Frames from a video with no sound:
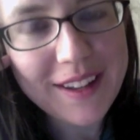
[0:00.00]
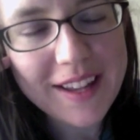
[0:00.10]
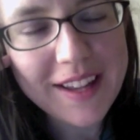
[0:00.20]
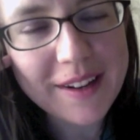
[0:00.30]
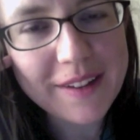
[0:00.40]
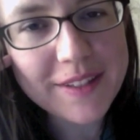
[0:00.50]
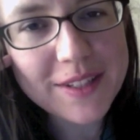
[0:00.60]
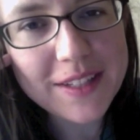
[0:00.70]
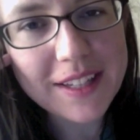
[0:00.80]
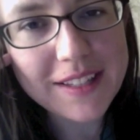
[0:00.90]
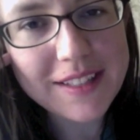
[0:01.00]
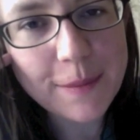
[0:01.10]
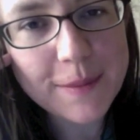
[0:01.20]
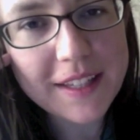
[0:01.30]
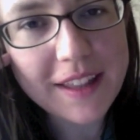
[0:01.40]
and eventually
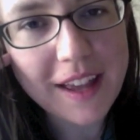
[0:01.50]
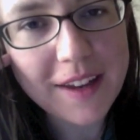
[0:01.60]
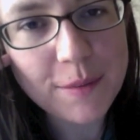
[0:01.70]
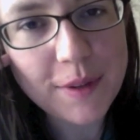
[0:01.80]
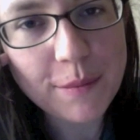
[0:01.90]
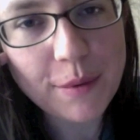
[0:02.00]
accepting that and being